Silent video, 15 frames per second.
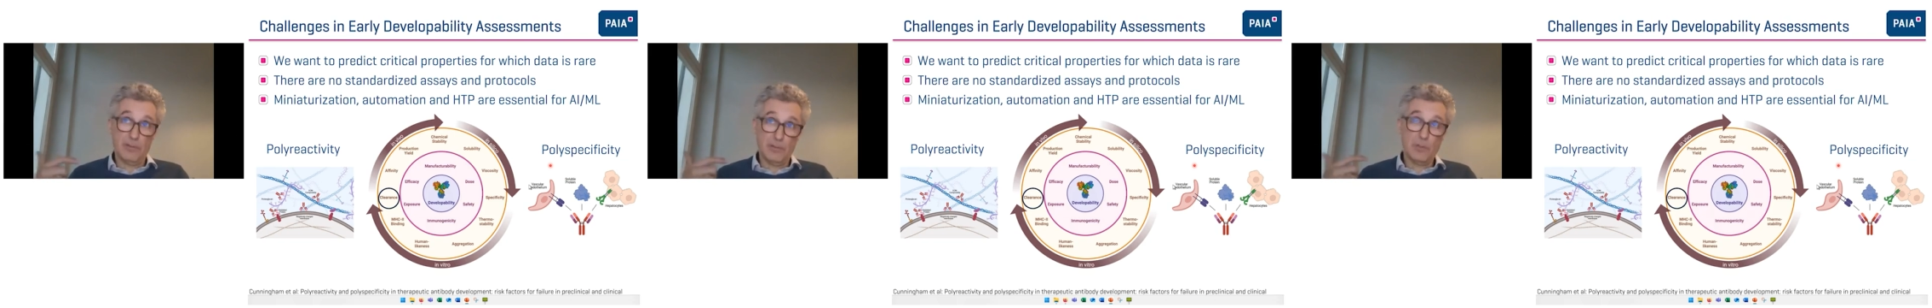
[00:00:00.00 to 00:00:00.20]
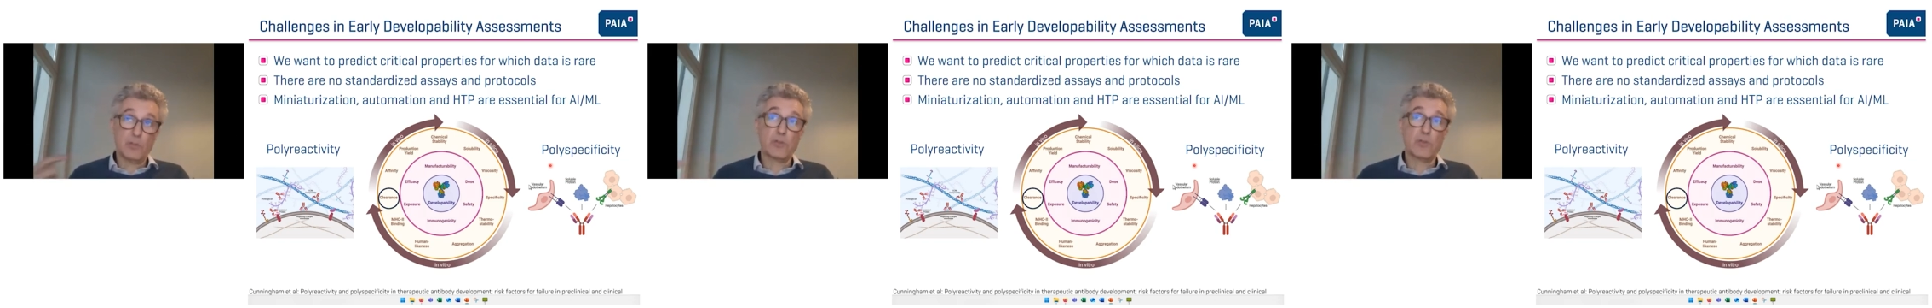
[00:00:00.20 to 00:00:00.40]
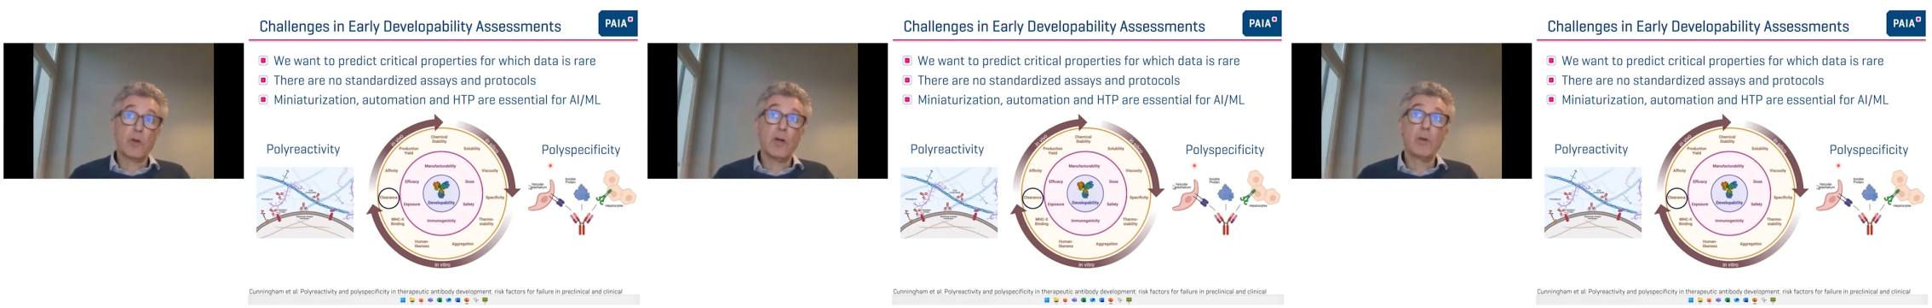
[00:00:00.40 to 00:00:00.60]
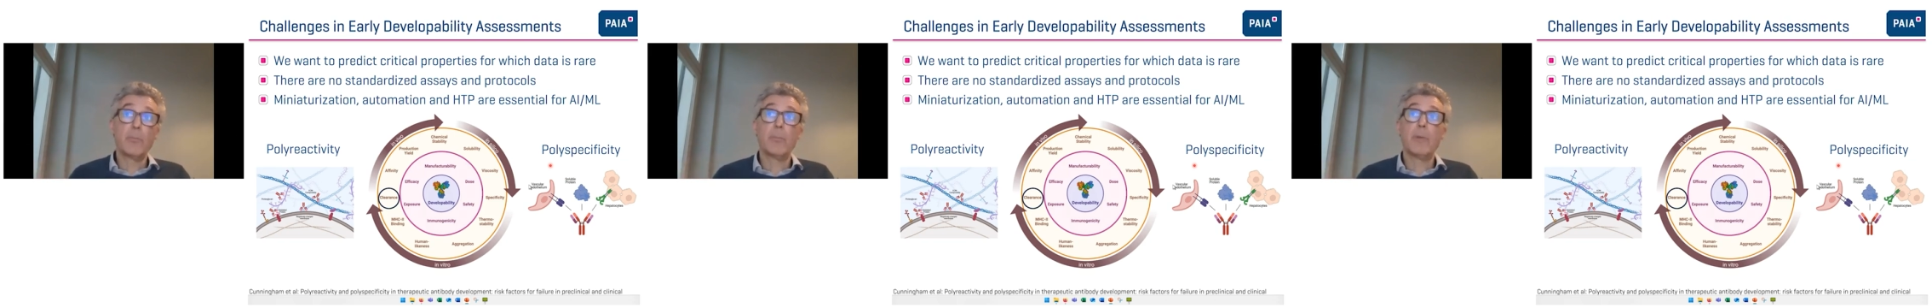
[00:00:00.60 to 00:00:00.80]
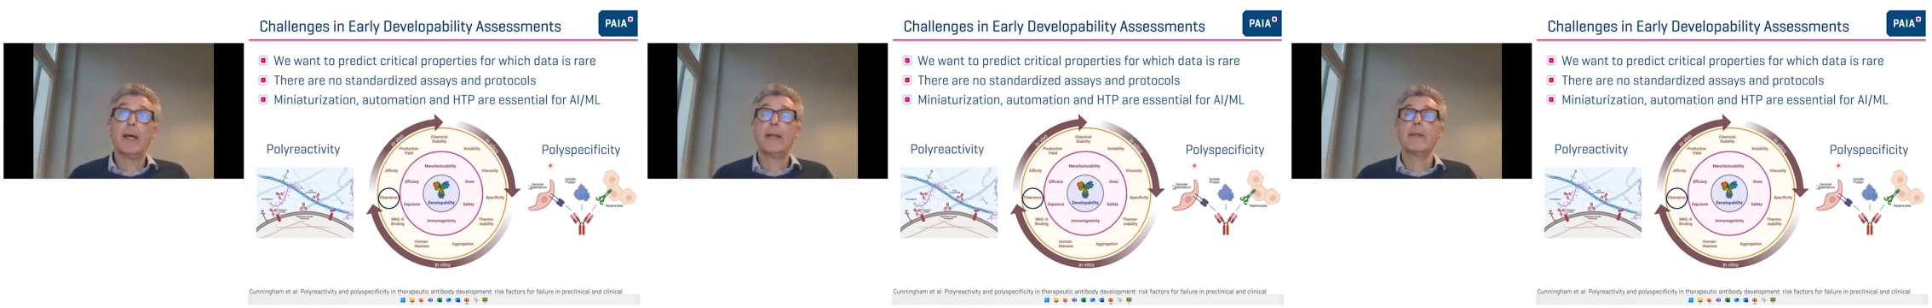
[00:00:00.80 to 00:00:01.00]

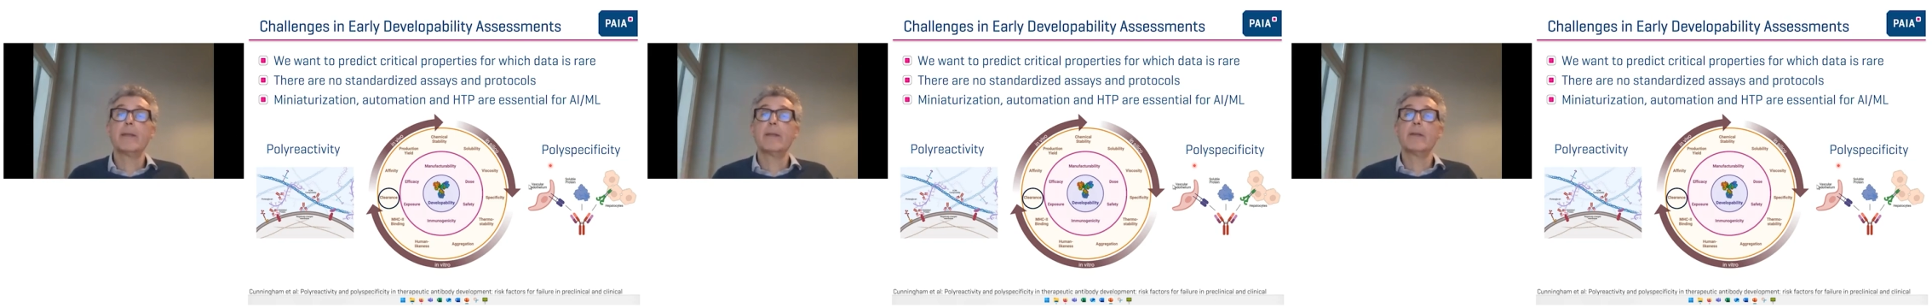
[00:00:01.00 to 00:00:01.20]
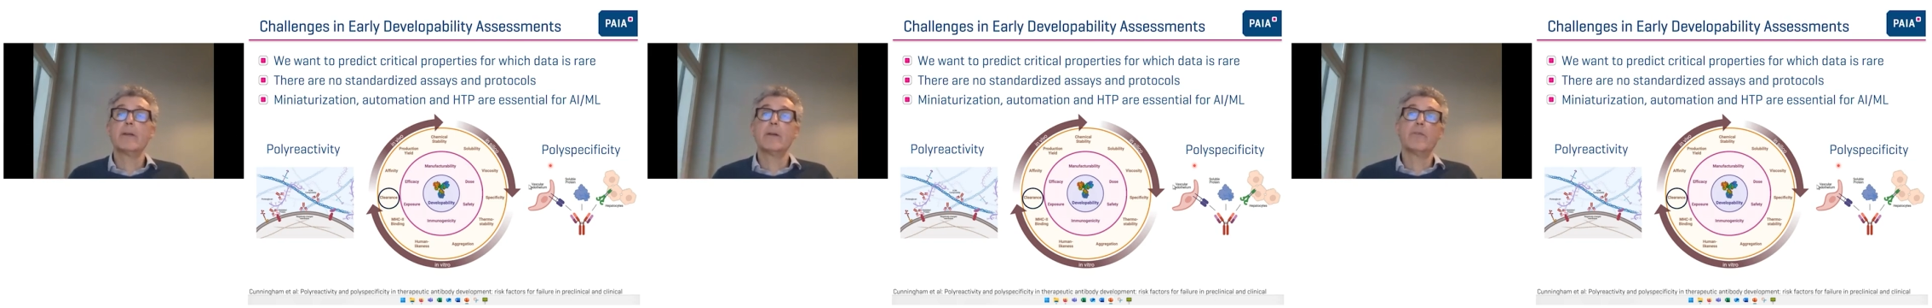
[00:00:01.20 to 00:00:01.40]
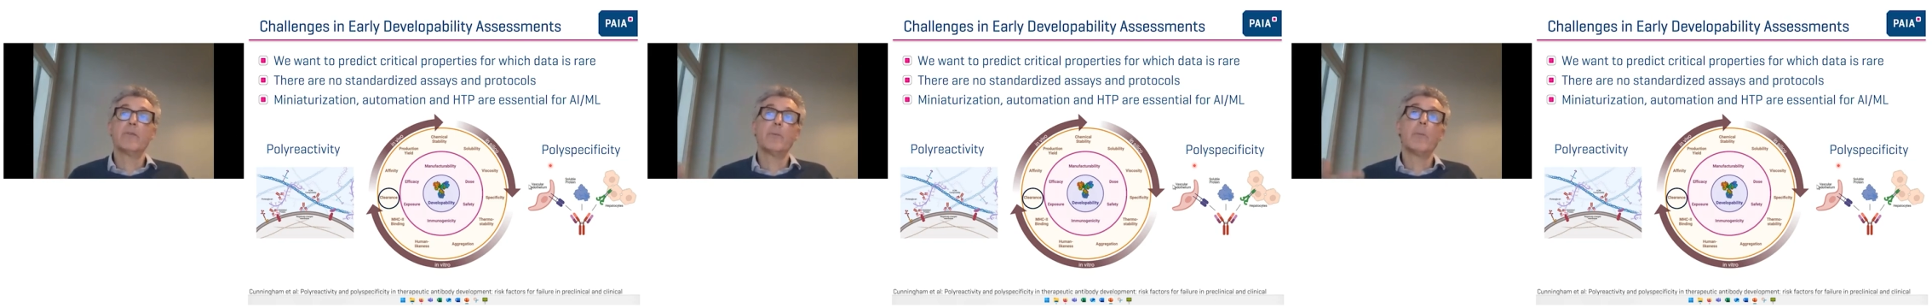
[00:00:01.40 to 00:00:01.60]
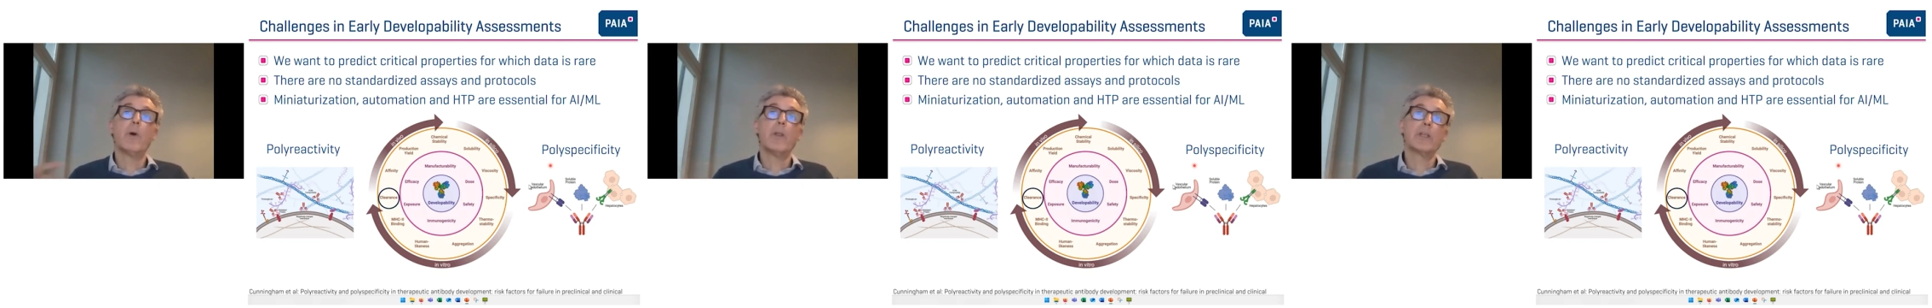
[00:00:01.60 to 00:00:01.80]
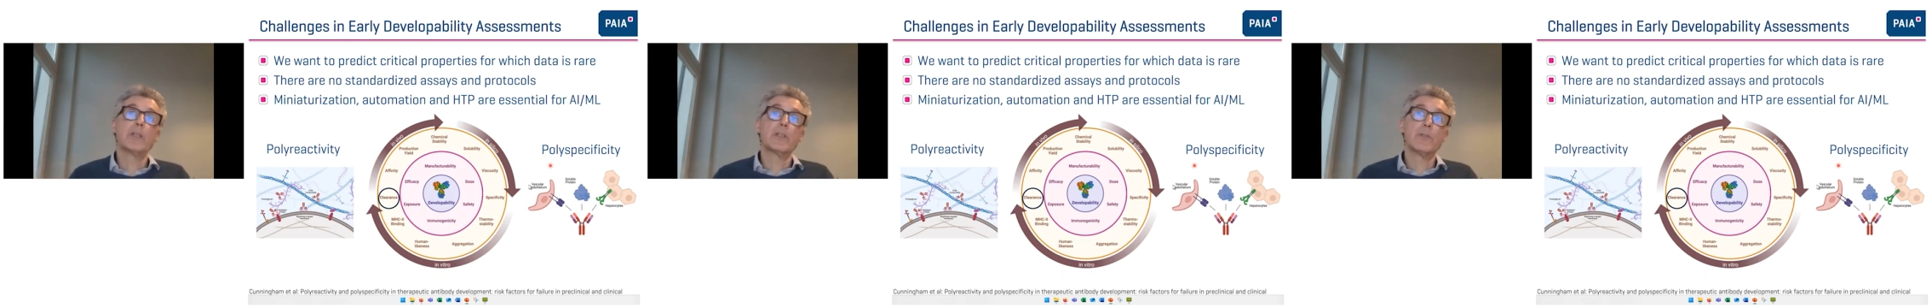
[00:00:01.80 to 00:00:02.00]
strong binding of a
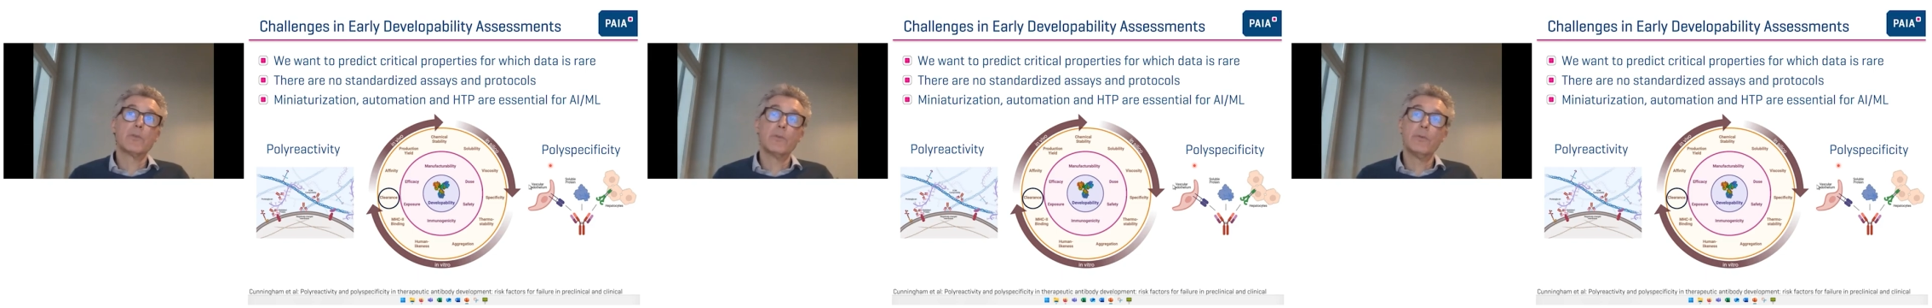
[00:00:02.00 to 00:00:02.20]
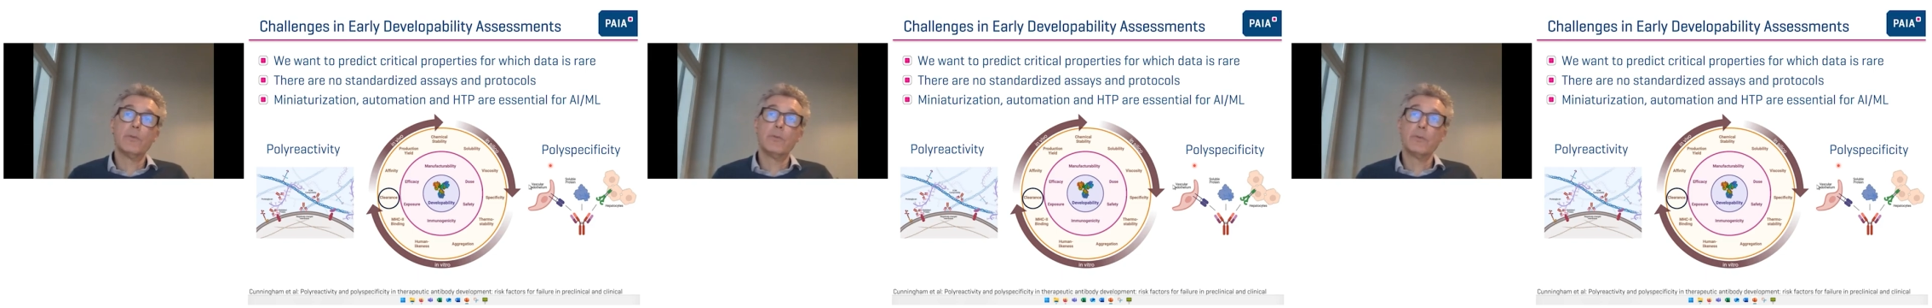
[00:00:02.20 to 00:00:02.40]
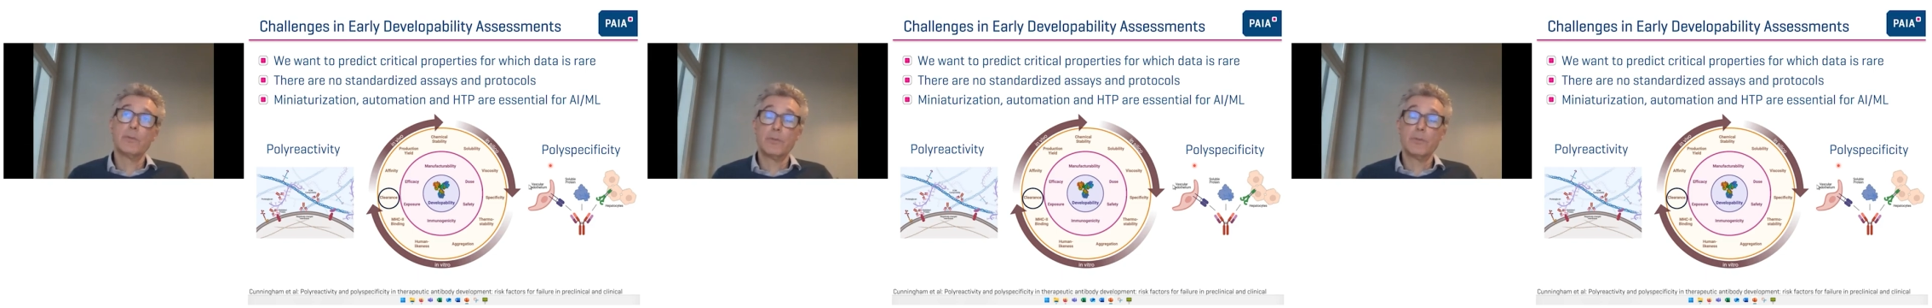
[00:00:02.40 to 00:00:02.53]
molecule